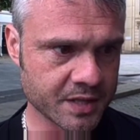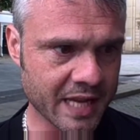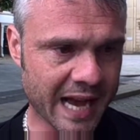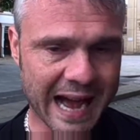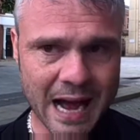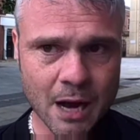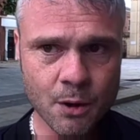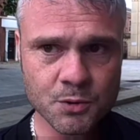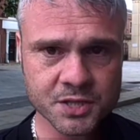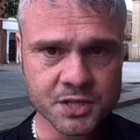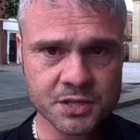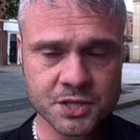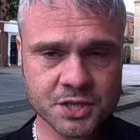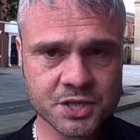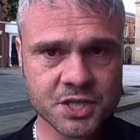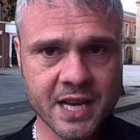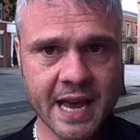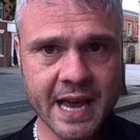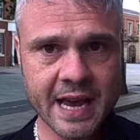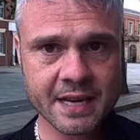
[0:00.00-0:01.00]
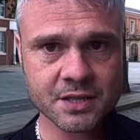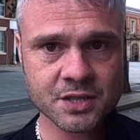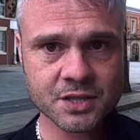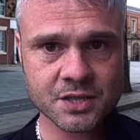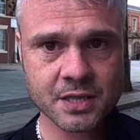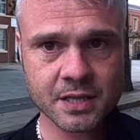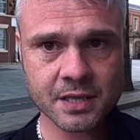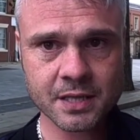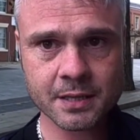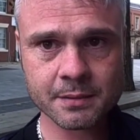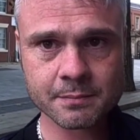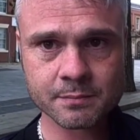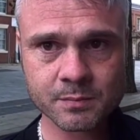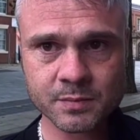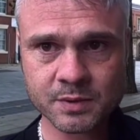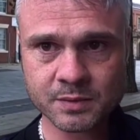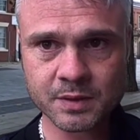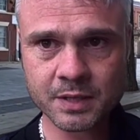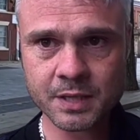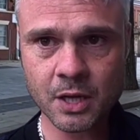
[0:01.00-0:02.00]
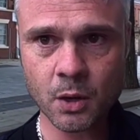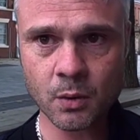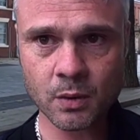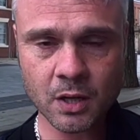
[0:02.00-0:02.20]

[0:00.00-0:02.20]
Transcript: the housing's changed. Um, you know,